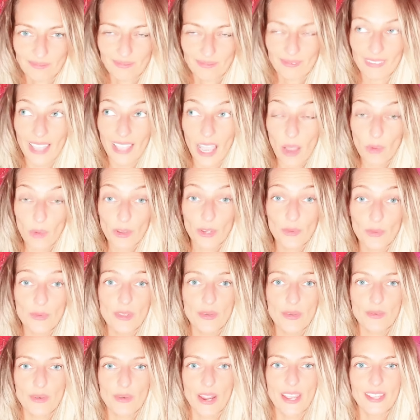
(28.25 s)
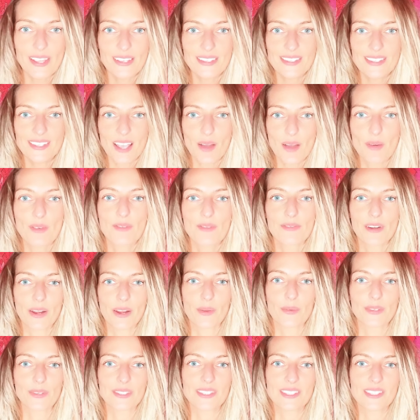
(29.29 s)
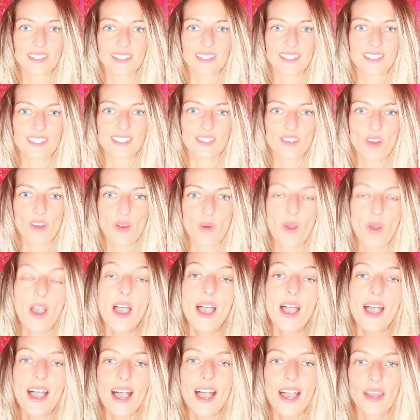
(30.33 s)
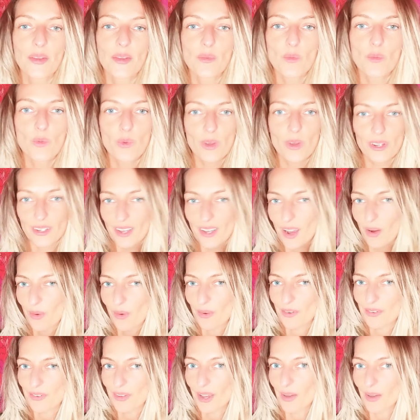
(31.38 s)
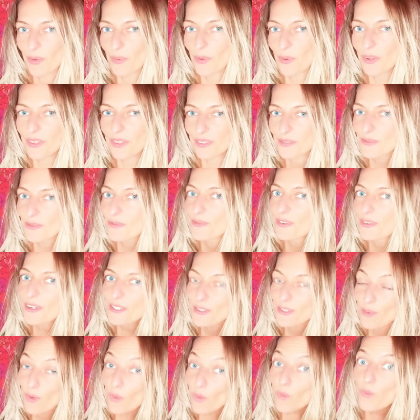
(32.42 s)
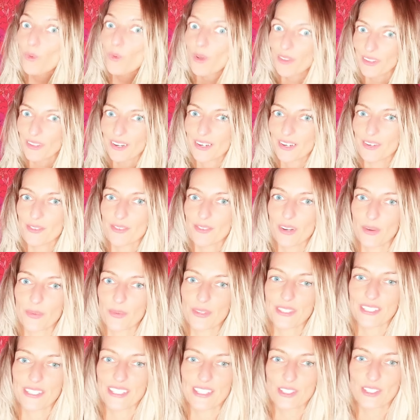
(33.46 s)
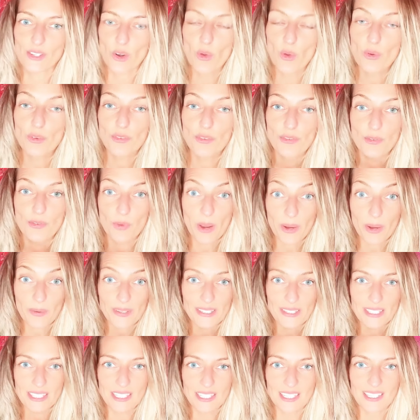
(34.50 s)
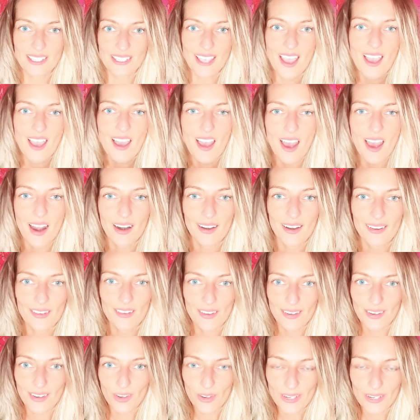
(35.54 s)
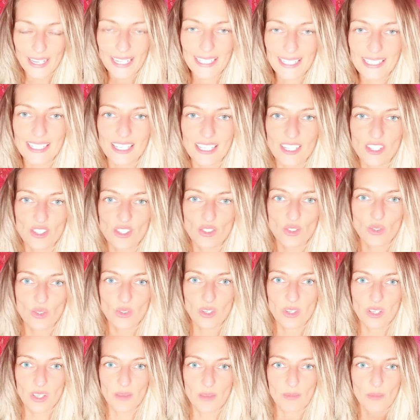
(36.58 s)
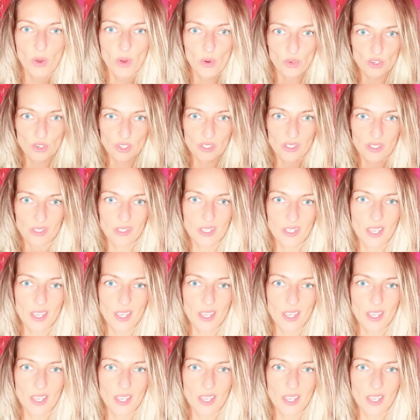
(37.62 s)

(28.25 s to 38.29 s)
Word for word: how can we raise our frequencies you know and what are what first of all what are the frequencies you know the frequencies are connected to the emotions